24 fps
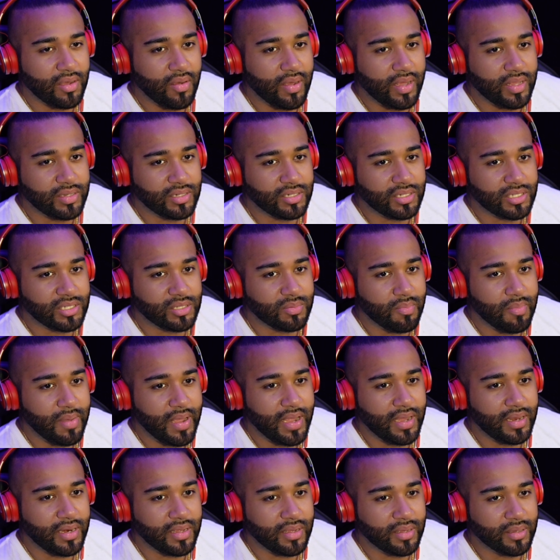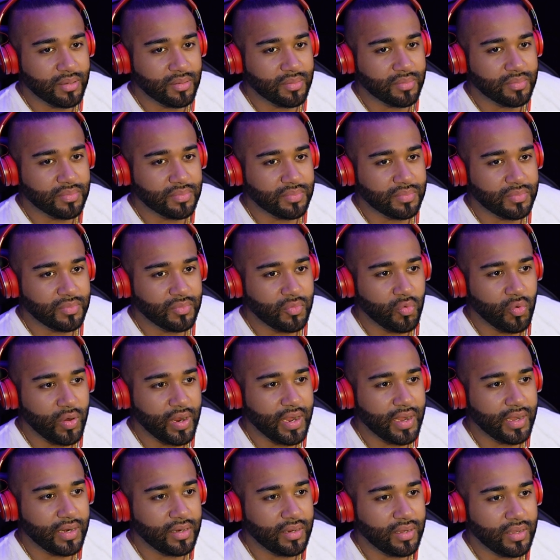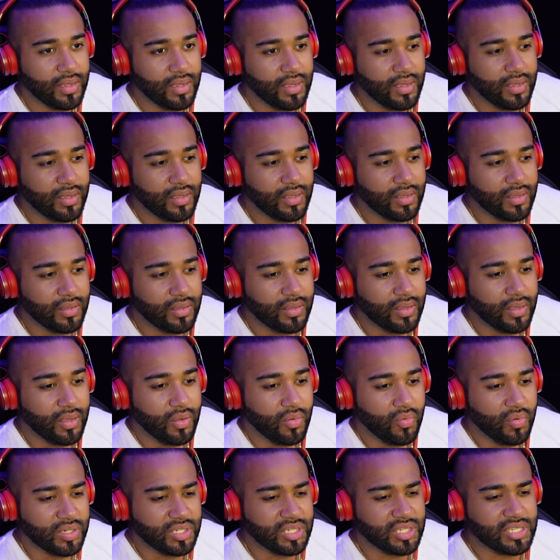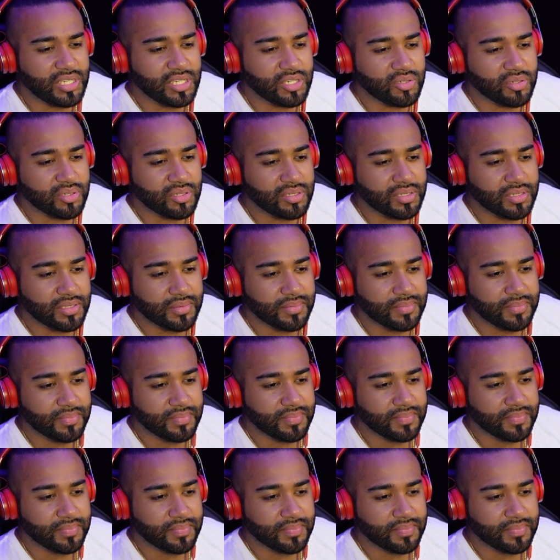and just made him red, which is interesting.